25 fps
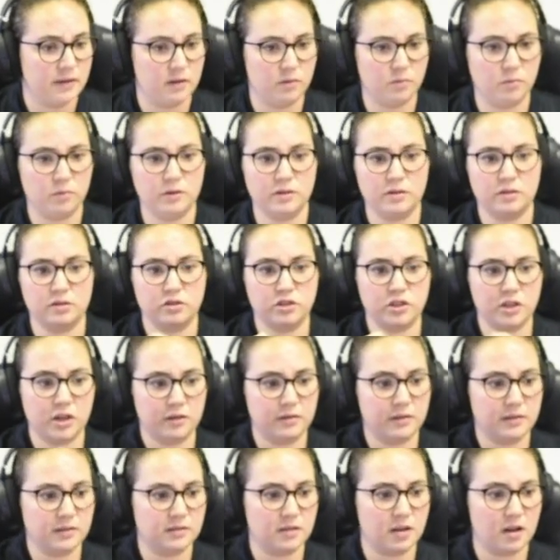would share
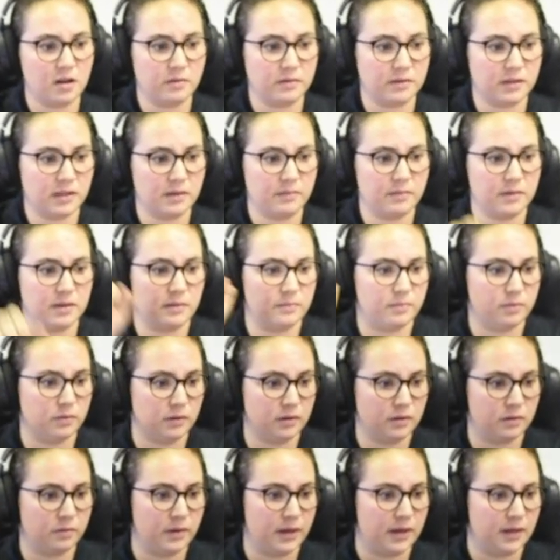this doc with them and then pull it
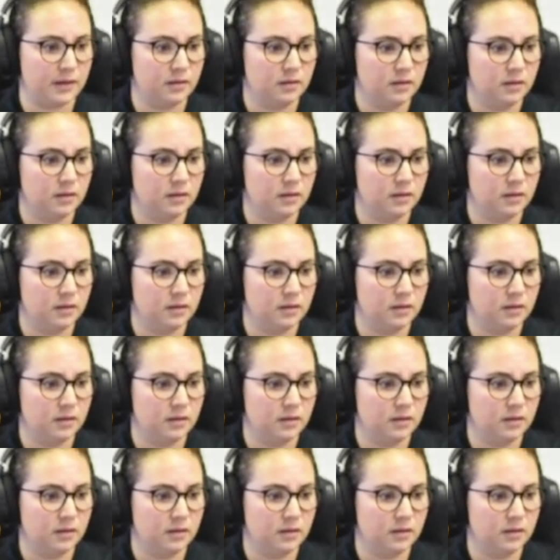away.